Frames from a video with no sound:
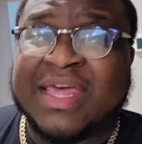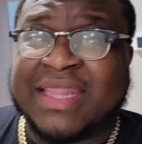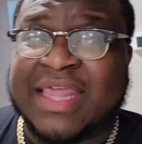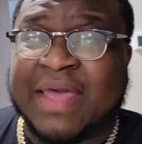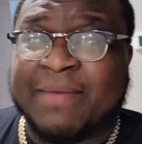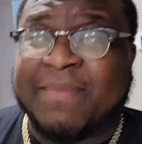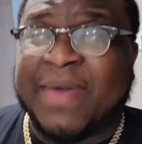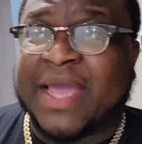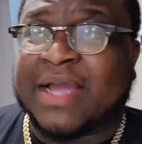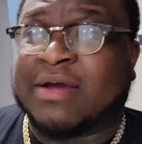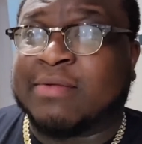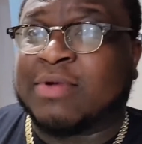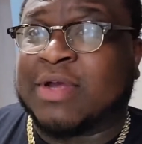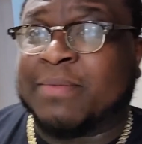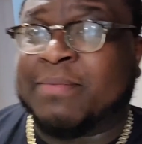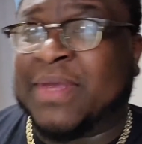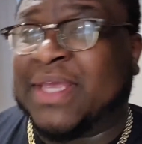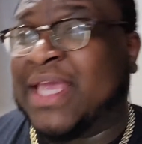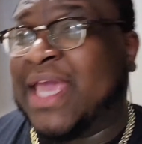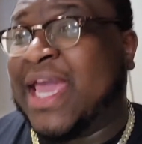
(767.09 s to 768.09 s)
That backup
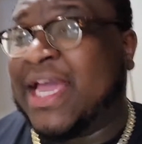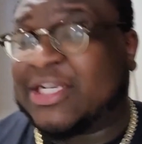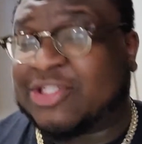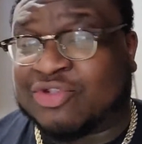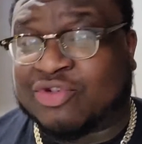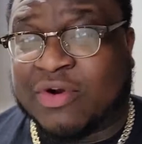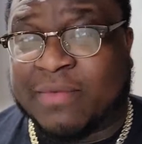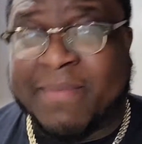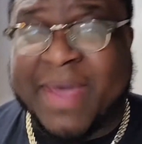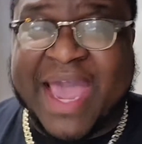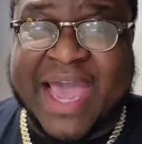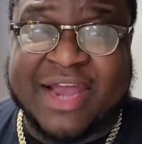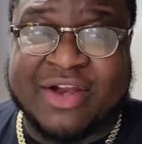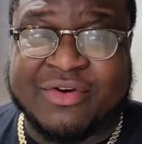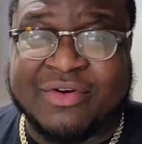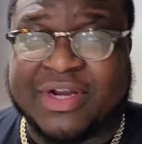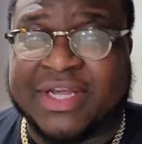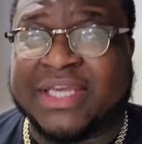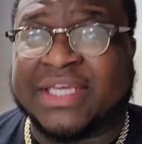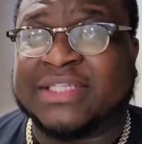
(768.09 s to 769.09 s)
could mean extra
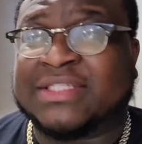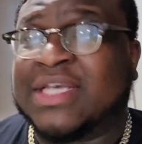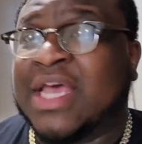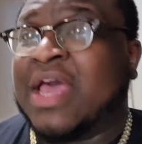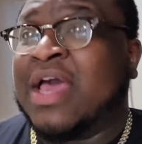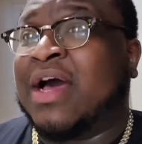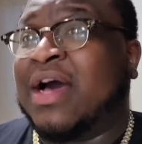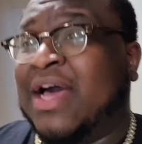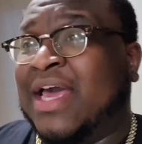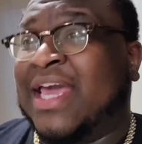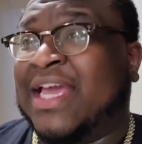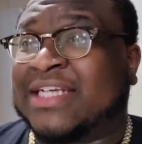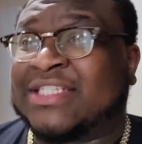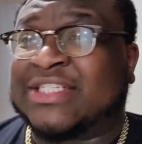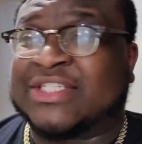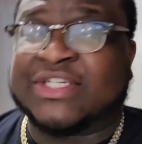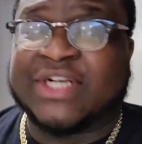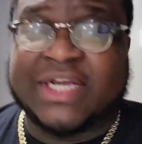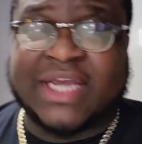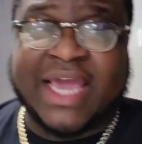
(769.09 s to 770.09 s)
batteries, an
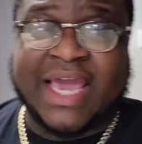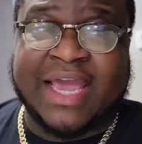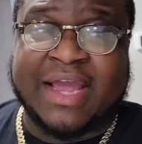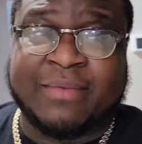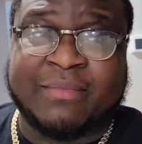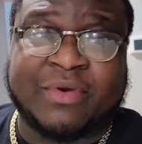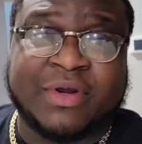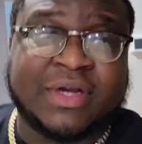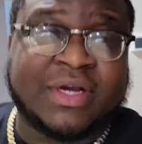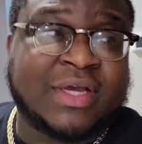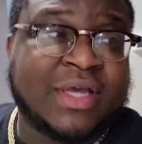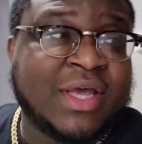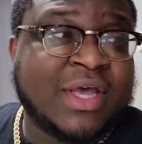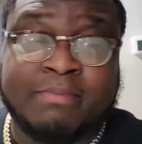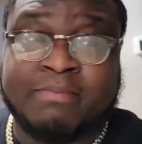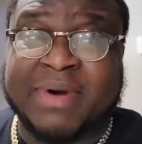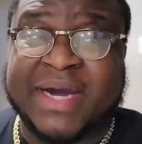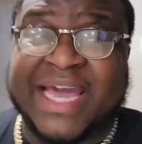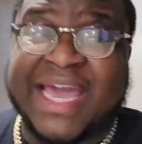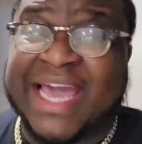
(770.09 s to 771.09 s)
extra camera,
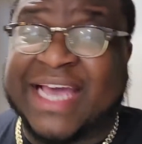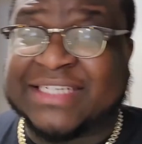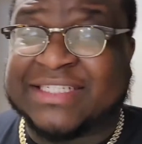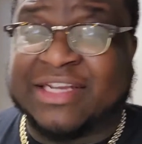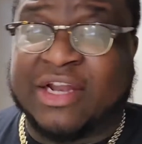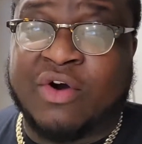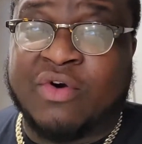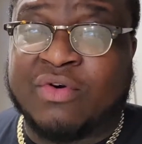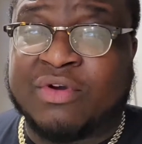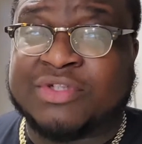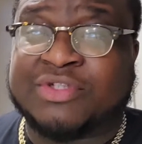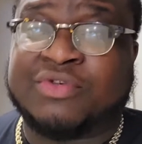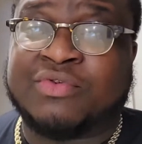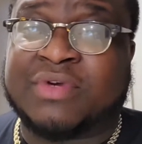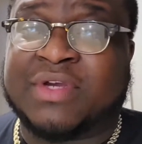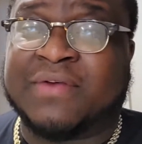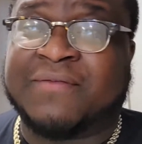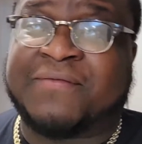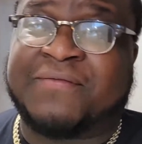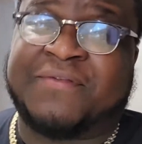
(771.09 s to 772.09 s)
but as long as you
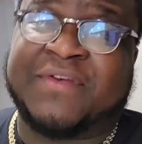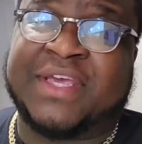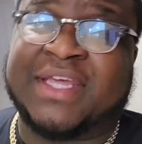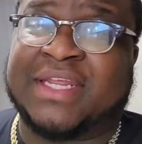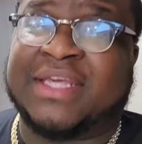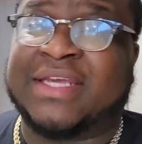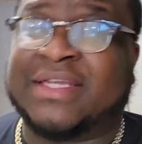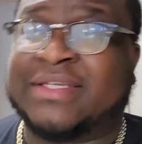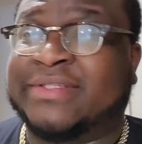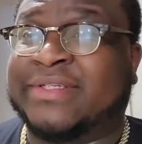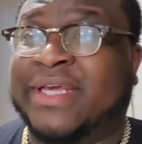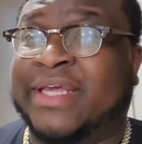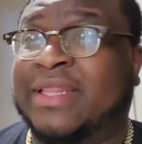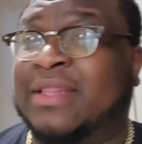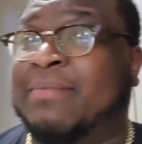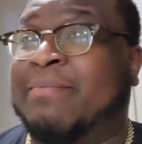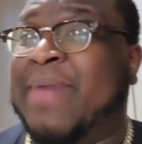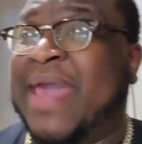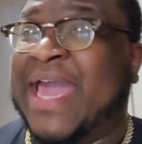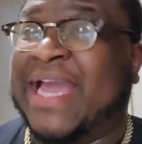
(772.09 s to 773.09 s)
can fit it in
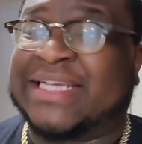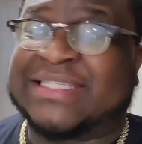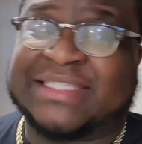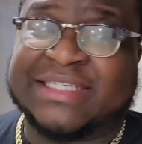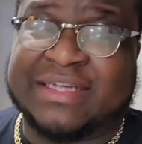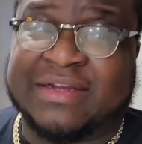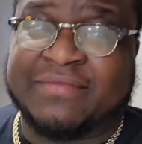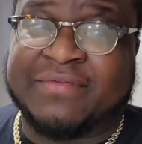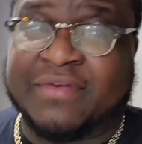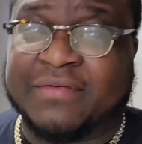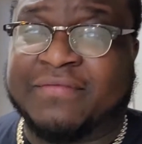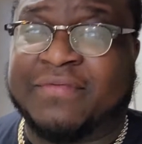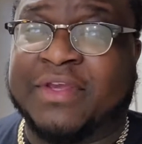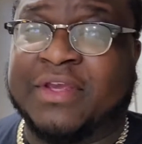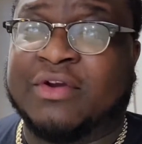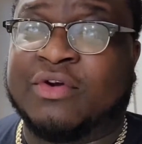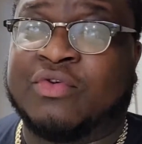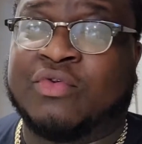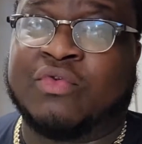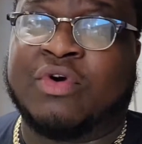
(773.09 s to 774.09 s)
the back seat of your
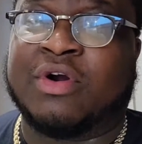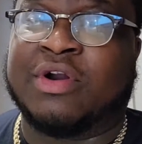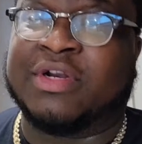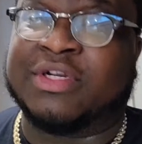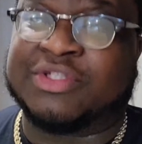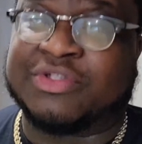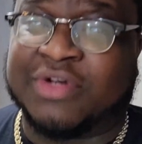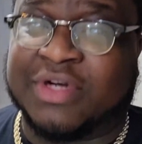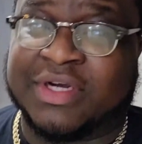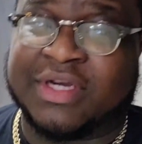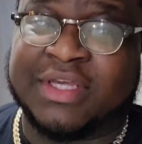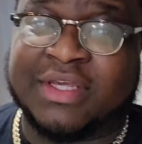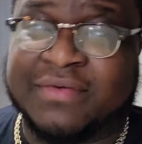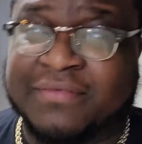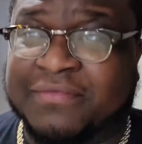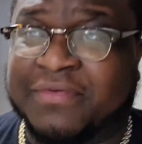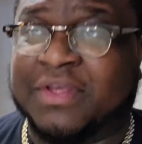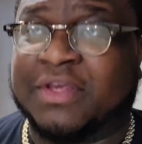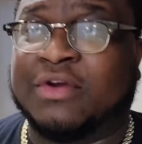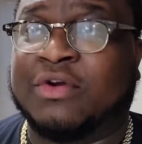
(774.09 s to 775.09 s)
vehicle or in the trunk of your
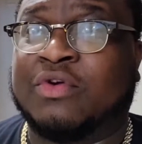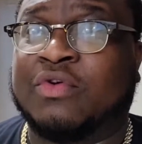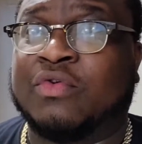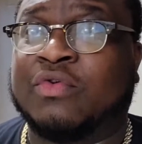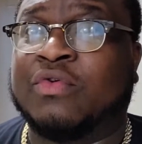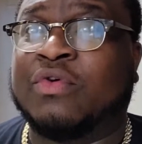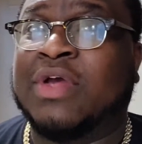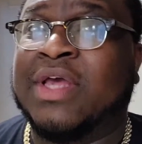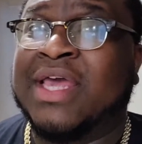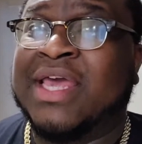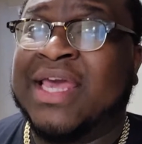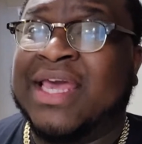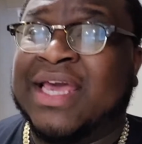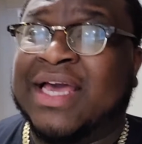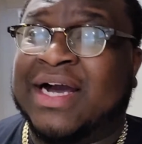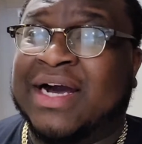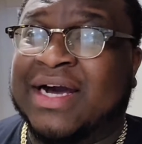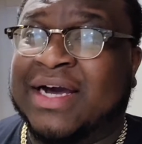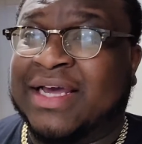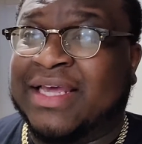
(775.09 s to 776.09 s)
vehicle,
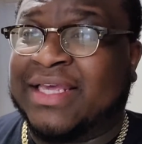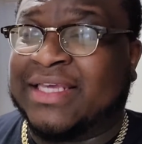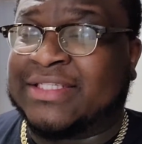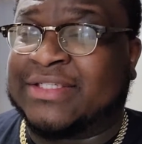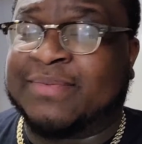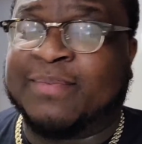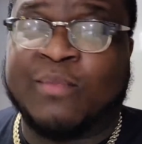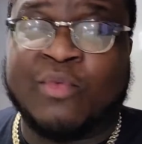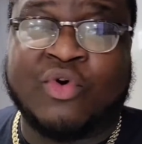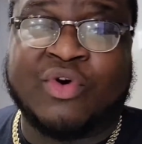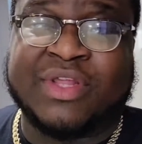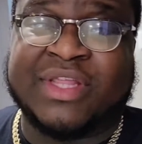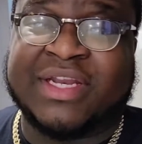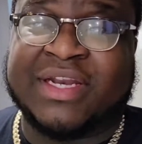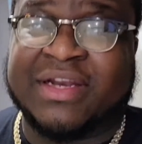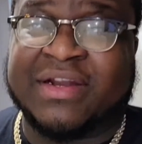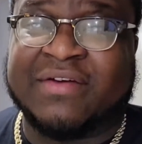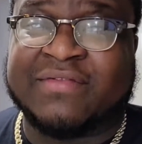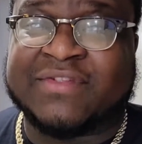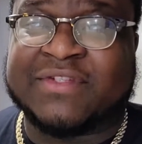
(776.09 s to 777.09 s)
it's more than
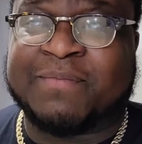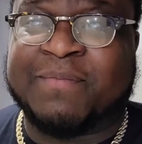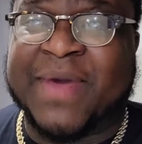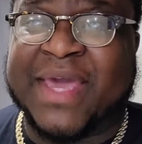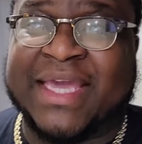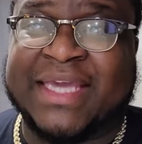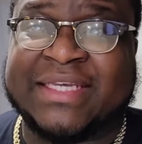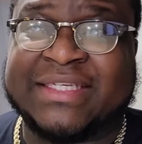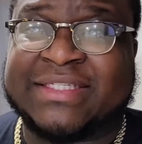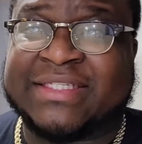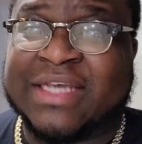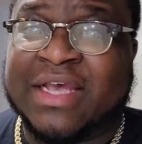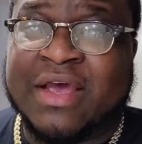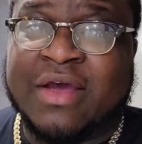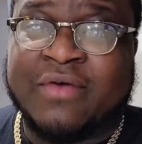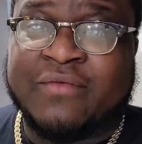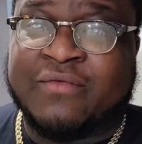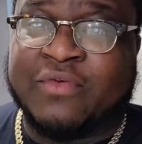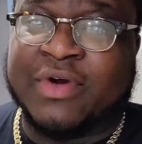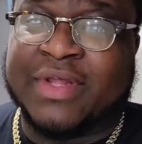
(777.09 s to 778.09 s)
enough space
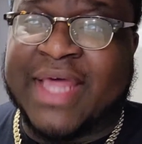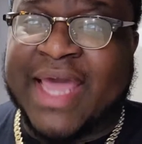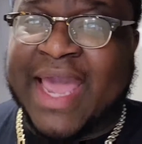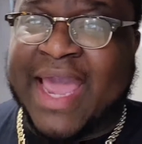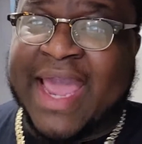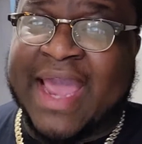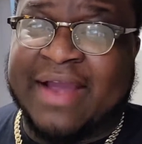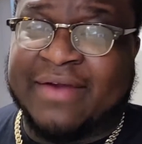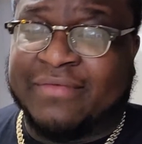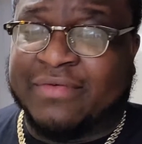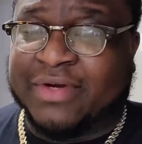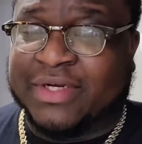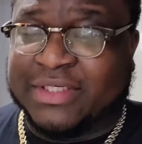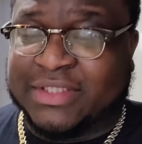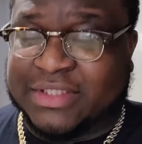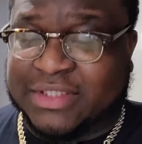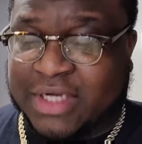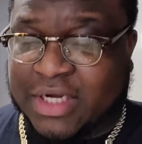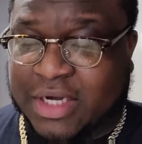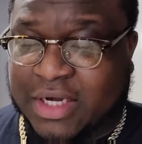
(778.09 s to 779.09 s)
for the
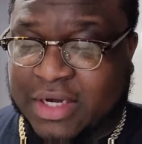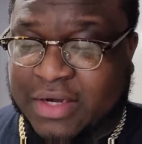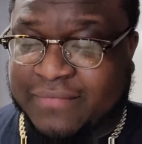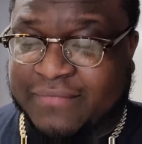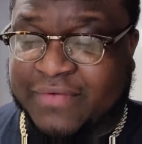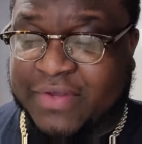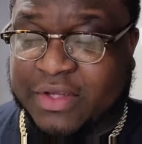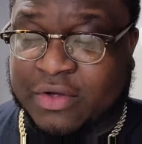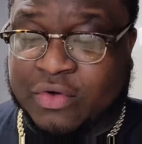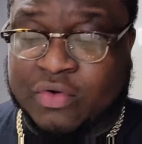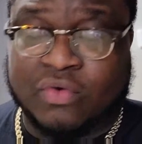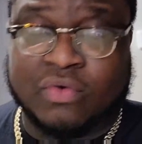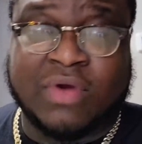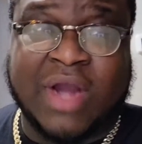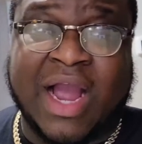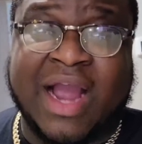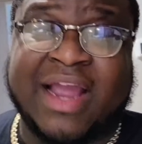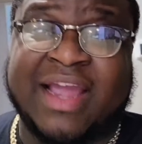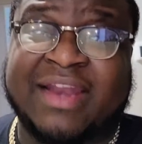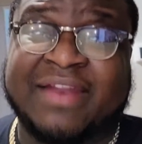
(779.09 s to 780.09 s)
average vehicle. All
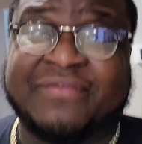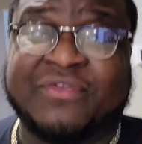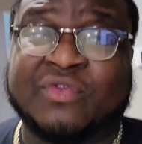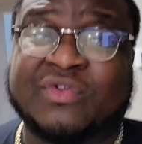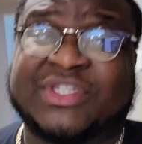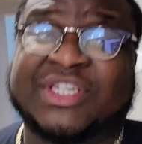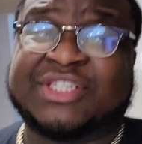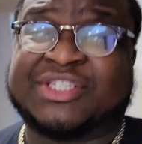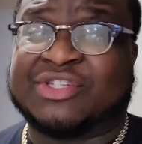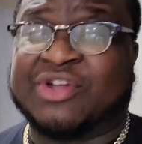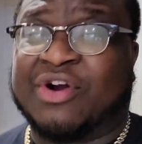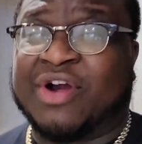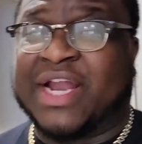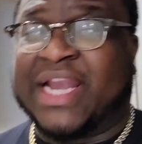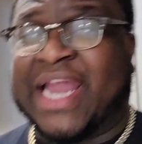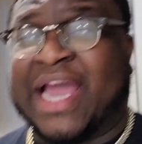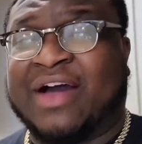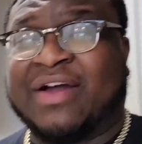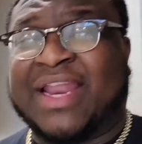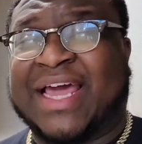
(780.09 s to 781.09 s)
right, and if you're just
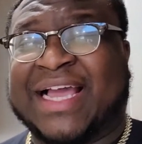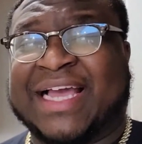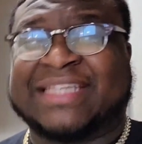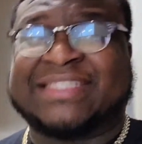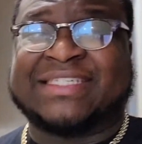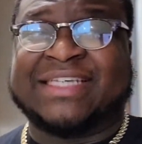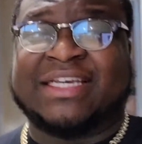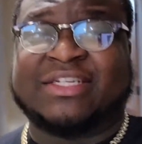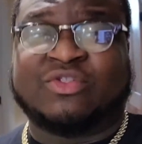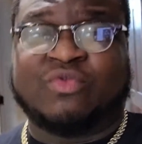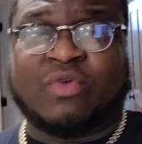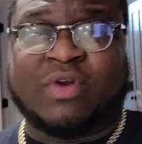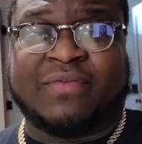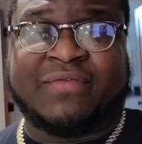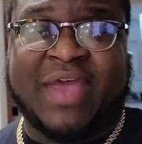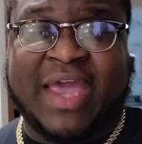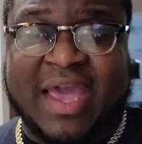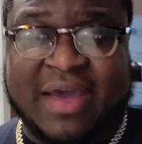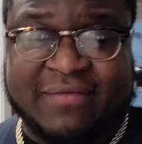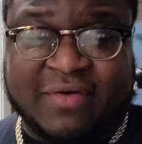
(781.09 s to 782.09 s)
starting out, like I said, you won't
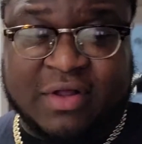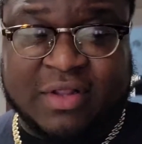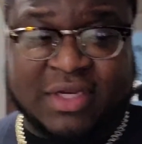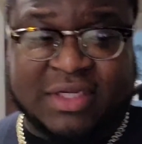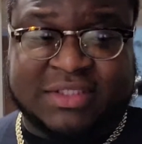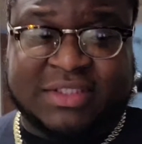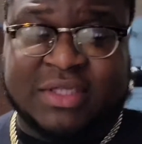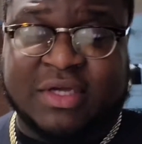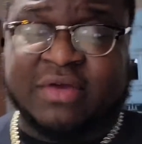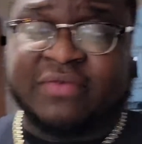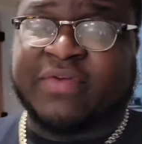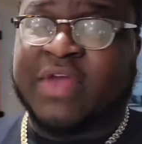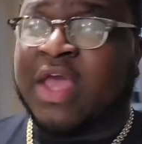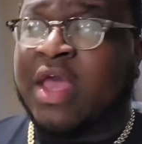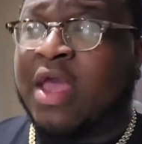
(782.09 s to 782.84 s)
even have all of this stuff.